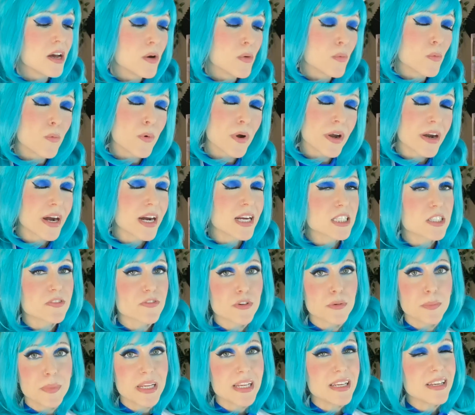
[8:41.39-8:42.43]
whereas
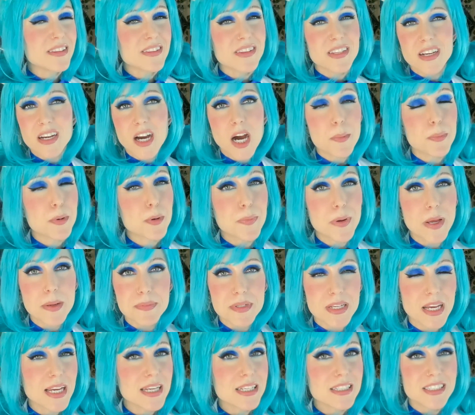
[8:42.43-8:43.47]
for me, the copper
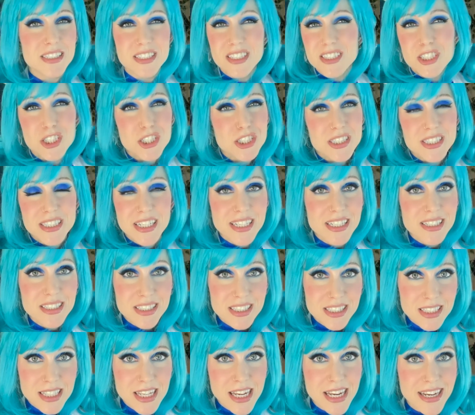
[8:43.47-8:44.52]
peptide just didn't
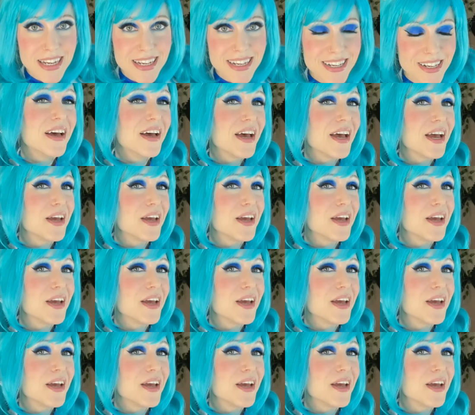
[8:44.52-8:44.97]
stick.